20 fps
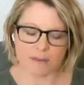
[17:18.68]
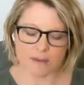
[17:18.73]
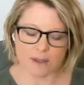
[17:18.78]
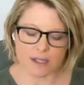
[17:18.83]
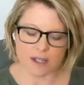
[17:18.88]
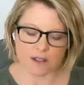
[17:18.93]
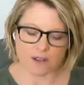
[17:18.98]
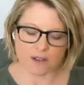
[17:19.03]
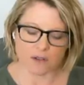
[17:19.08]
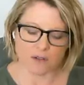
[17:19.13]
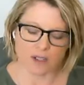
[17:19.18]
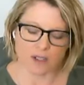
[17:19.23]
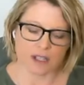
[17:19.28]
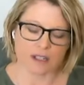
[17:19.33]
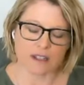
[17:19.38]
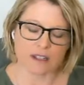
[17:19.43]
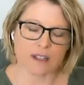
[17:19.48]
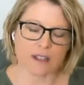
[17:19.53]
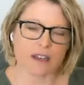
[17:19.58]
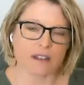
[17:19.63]

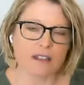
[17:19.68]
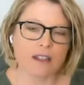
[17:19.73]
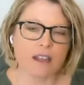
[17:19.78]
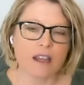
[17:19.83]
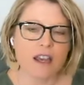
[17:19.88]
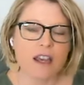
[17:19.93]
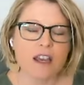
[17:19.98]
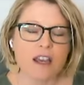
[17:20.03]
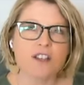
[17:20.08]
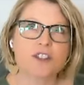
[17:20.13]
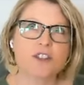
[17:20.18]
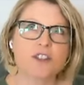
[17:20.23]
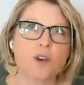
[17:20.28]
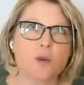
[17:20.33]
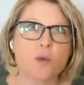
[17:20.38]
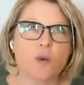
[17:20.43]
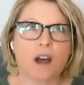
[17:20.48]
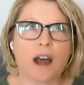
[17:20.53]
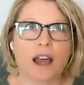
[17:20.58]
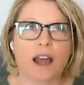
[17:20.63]
absolutely. And
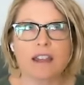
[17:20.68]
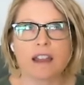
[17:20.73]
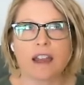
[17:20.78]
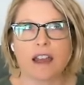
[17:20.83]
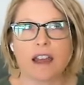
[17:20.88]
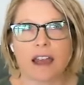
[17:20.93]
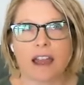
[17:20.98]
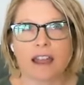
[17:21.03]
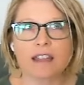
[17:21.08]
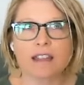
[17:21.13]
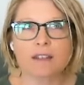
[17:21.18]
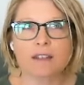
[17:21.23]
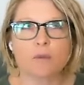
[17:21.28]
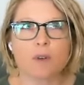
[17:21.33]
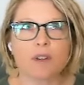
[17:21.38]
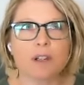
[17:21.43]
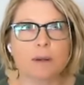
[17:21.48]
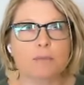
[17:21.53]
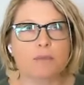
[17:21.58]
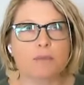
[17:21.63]
so I
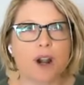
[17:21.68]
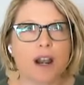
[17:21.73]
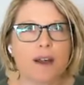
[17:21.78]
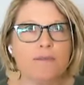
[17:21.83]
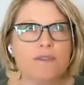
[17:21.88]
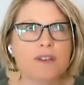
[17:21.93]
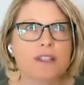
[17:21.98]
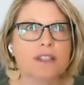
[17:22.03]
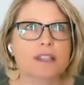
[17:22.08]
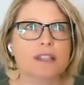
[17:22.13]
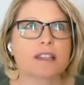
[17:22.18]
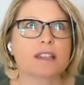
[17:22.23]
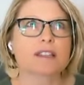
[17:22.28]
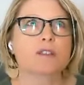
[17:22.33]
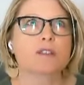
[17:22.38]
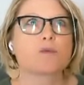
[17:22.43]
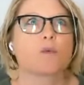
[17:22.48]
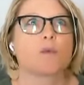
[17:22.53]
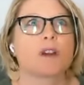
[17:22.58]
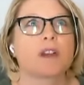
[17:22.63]
want to preface
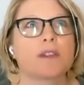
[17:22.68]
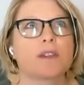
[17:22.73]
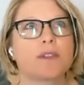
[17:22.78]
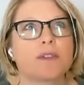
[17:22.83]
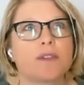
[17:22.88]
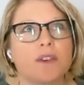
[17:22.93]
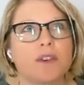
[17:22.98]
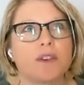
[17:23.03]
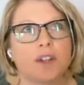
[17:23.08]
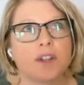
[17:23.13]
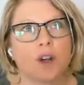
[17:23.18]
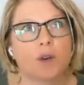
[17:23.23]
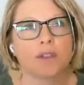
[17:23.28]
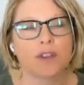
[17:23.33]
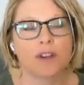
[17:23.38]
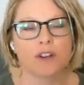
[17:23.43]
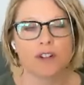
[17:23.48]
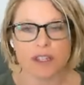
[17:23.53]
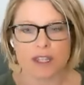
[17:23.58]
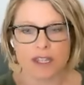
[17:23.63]
this with, you know,
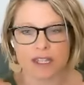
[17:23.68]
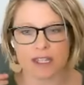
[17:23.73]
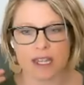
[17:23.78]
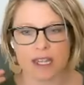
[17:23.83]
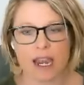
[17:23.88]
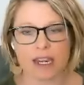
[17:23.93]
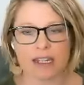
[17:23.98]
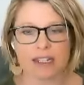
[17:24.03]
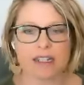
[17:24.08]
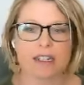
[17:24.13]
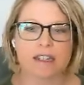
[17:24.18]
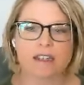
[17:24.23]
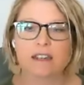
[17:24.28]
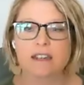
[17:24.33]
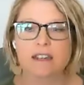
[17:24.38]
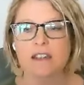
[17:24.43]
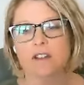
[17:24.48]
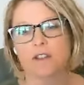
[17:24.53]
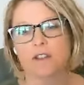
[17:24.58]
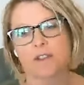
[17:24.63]
there's this
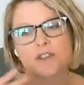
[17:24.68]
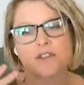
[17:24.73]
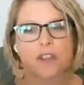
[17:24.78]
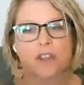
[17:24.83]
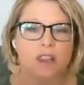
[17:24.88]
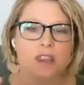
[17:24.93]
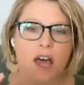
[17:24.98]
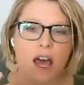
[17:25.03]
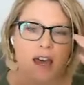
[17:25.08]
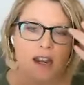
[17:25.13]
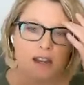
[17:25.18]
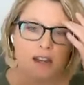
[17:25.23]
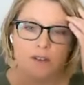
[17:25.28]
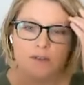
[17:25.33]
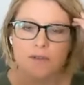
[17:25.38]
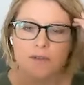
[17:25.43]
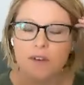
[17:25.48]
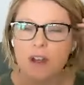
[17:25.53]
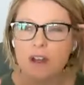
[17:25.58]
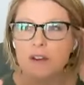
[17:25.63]
idea or there's a lot
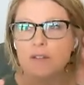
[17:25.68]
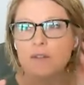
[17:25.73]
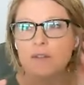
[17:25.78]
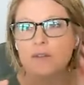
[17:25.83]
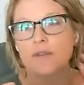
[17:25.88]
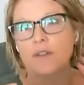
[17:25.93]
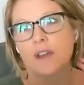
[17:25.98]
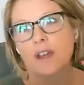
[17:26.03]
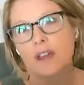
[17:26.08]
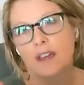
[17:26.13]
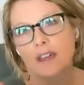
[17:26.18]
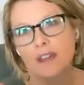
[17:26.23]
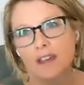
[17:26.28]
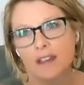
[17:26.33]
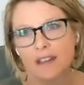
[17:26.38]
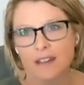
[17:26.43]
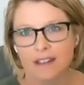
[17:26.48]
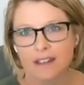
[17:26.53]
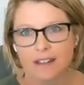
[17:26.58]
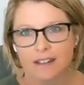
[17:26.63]
of
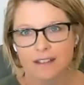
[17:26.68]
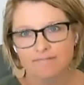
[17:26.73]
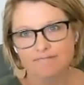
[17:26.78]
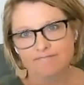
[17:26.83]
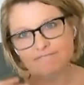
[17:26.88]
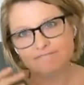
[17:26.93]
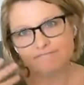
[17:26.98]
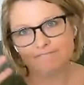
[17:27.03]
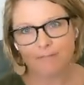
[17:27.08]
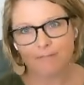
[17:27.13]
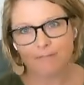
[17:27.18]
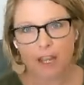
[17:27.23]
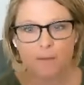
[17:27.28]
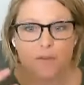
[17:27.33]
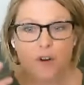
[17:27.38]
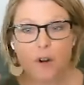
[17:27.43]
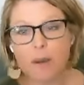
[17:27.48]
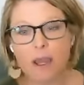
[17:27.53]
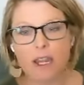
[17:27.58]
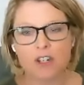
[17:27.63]

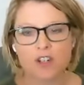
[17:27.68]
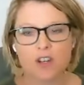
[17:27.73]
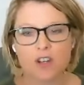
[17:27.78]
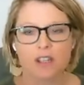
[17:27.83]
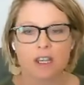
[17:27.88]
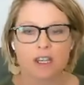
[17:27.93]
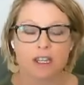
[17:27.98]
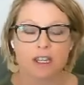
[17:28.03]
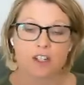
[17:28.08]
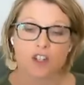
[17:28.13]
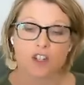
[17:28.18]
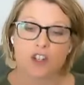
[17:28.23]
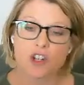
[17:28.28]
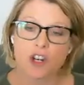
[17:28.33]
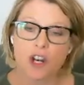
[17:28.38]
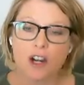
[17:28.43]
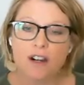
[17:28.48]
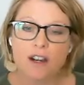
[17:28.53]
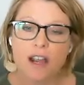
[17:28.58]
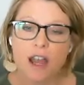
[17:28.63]
information that gets
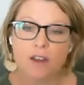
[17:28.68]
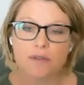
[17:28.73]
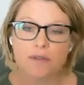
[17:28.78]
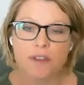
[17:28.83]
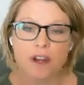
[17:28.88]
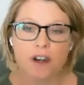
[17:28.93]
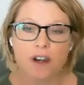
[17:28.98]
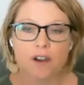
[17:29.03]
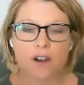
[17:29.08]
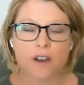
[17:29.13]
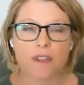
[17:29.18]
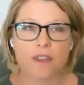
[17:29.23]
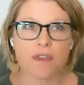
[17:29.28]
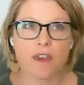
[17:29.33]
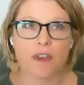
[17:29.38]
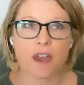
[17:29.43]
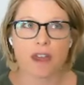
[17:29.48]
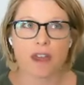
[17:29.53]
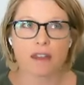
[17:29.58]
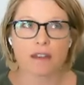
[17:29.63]
shared out there
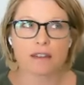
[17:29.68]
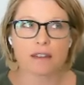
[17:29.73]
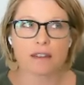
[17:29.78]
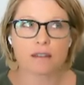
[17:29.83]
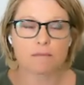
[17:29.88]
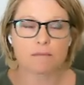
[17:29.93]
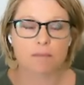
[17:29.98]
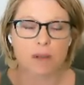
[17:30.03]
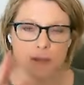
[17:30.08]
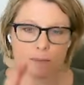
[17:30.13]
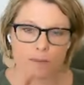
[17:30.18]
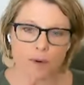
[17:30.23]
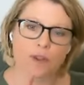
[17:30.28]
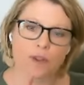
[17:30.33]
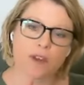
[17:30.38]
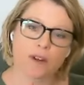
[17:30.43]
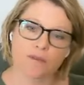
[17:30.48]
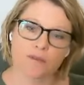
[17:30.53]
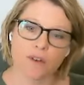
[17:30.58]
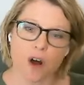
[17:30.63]
that people
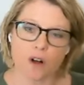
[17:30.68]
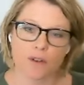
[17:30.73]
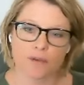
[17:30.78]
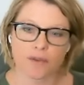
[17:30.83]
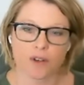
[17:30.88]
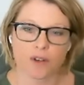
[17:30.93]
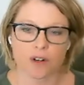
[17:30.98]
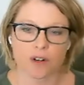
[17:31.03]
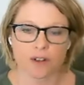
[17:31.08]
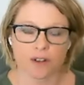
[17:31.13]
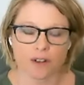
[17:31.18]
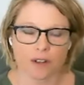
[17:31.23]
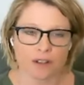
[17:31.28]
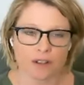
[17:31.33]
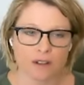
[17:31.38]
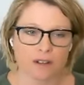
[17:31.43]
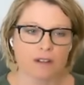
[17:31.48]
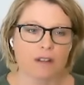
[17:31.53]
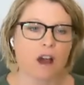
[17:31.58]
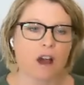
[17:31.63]
that fall for
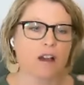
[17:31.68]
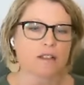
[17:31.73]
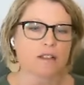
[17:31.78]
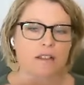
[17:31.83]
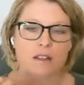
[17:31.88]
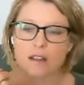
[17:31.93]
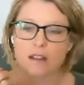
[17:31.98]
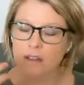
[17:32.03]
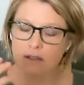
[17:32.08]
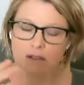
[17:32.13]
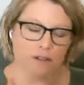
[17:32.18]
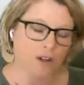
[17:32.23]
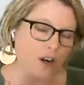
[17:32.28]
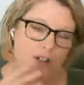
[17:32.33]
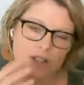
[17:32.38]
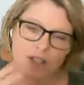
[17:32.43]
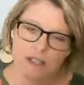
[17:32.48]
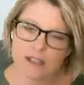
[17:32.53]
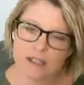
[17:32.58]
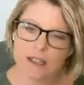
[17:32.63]

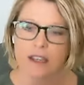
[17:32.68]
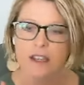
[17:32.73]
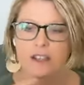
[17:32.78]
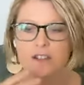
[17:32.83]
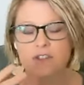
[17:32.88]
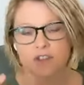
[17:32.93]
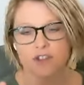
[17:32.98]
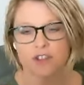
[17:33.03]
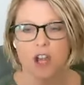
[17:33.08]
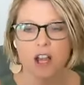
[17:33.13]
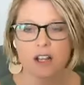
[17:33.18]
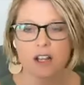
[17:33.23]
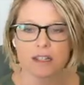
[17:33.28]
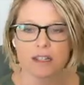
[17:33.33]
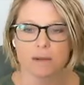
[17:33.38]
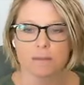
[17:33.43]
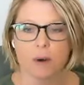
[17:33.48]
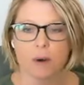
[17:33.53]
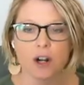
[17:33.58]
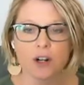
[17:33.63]
narcissists or
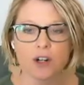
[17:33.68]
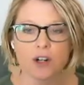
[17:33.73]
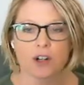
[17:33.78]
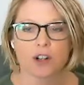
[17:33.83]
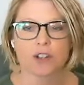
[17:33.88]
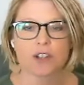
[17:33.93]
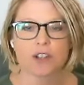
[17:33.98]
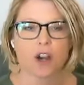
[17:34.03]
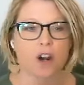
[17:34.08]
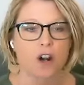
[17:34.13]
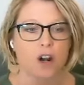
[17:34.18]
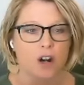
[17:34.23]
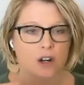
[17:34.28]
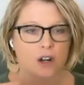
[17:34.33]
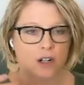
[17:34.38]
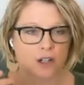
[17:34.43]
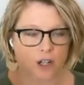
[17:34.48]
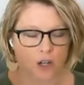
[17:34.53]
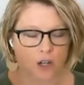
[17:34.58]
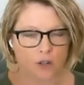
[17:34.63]
toxic partners
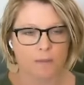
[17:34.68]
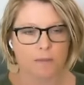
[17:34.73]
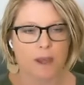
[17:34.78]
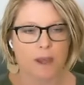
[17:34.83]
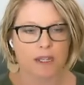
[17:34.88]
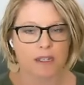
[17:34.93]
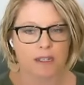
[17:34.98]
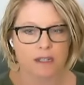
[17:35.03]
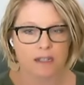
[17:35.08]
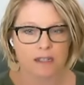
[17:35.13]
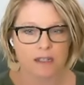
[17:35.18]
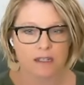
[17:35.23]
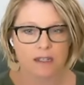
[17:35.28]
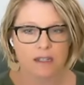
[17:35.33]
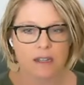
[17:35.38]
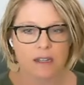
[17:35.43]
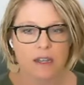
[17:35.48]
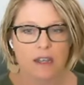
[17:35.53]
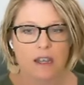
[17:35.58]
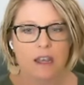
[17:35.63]
are codependent.